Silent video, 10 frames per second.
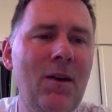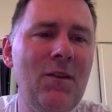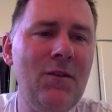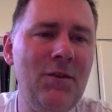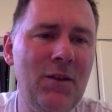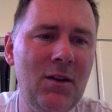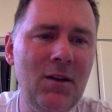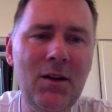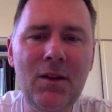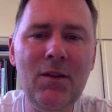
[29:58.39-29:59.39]
fill
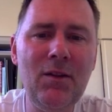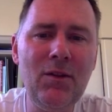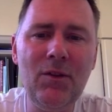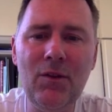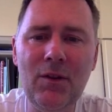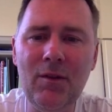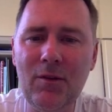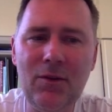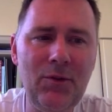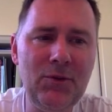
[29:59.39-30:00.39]
in
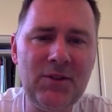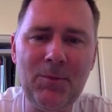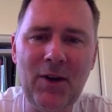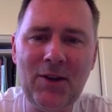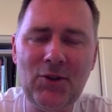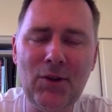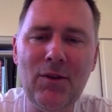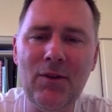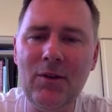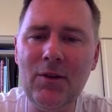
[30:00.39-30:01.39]
through
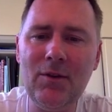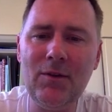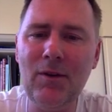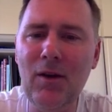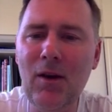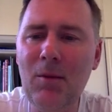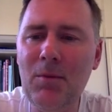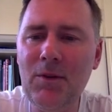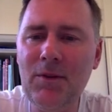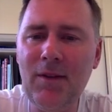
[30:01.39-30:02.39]
subtraction the
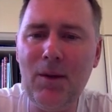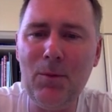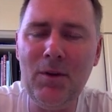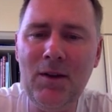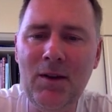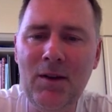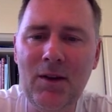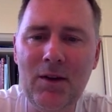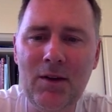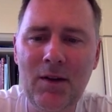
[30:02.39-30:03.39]
numbers that we need
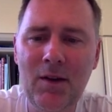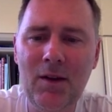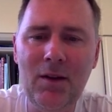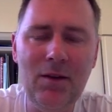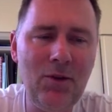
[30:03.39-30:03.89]
here in the